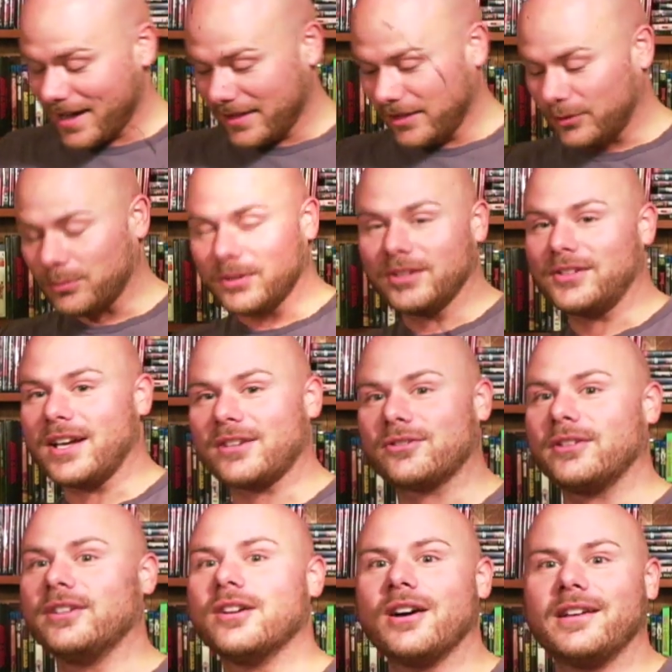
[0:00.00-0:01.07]
This one is
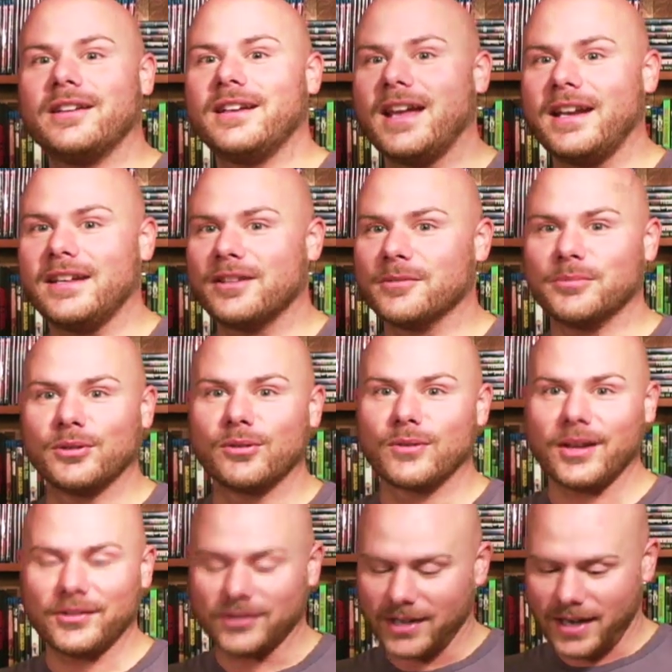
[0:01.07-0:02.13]
actually not in any of the
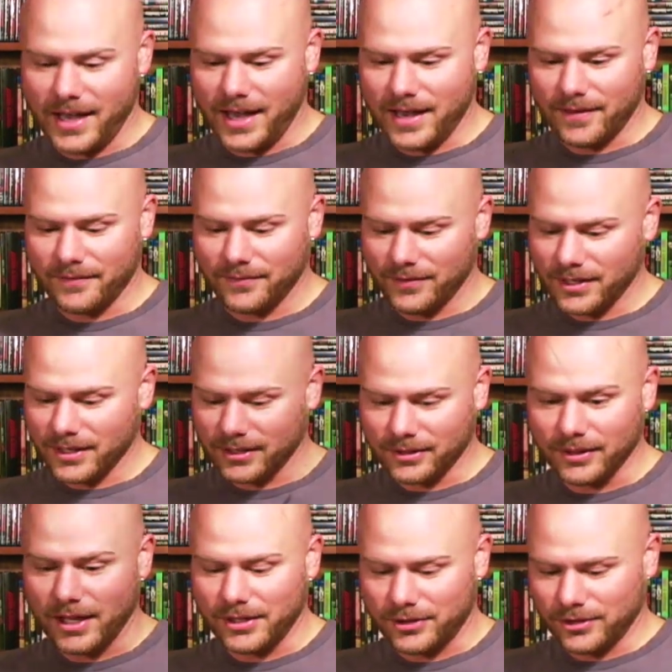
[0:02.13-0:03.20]
Blu-rays that I have the
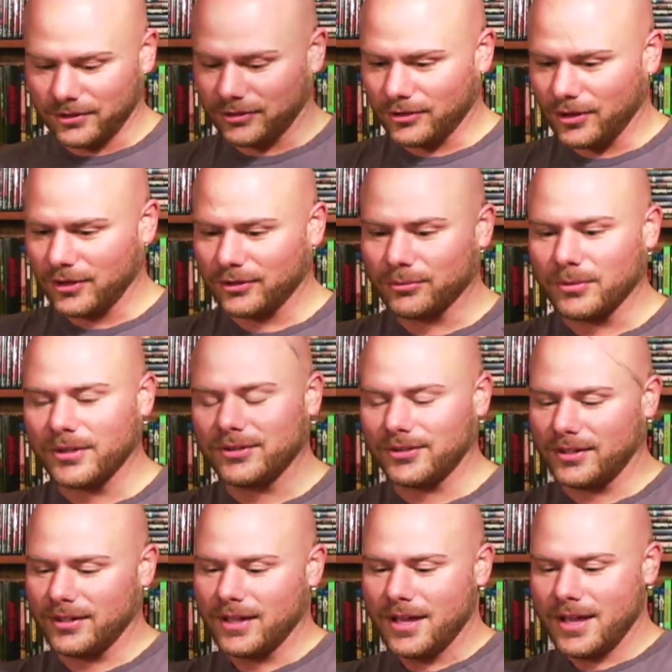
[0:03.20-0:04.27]
collection. So this one
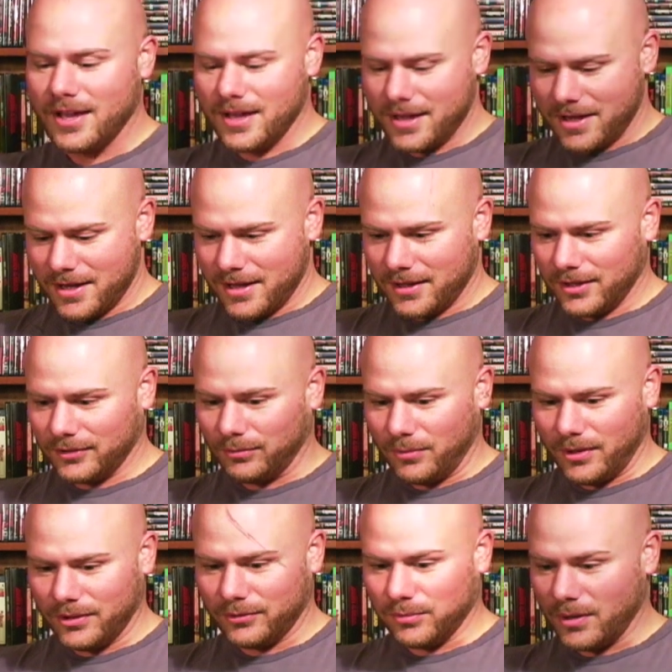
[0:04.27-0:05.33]

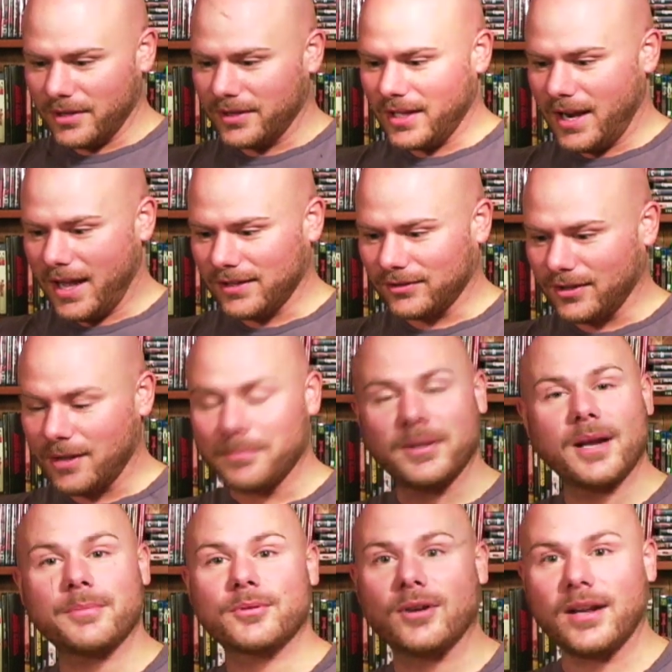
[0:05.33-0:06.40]
is one that has not
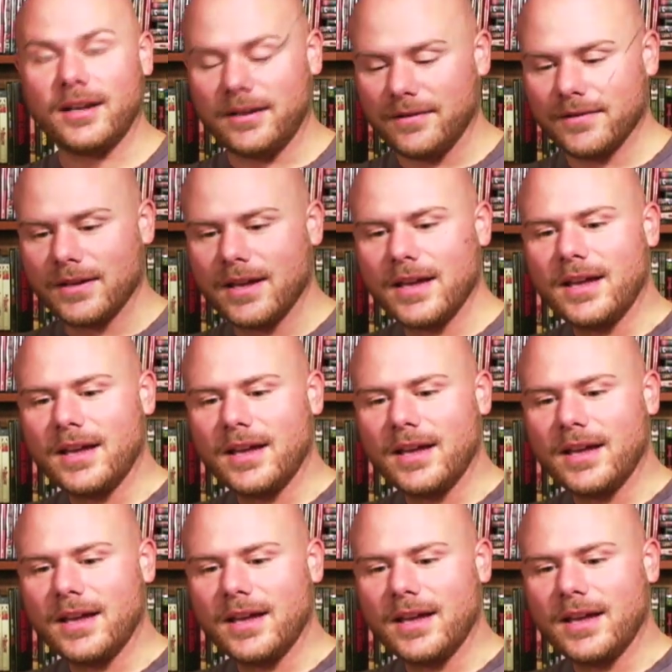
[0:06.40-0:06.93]
been upgraded.